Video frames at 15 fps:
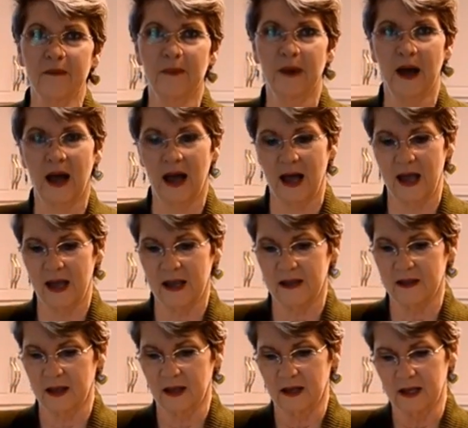buy
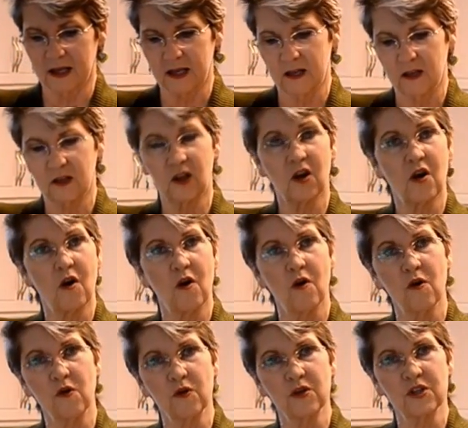the little
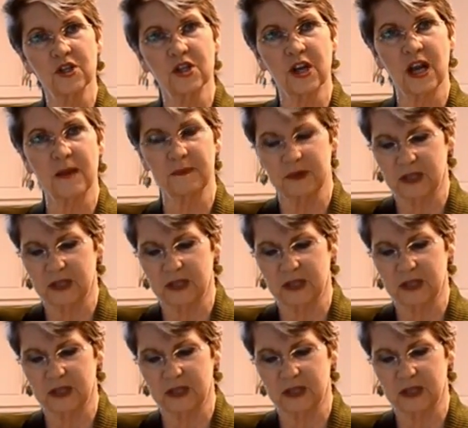cone-shaped,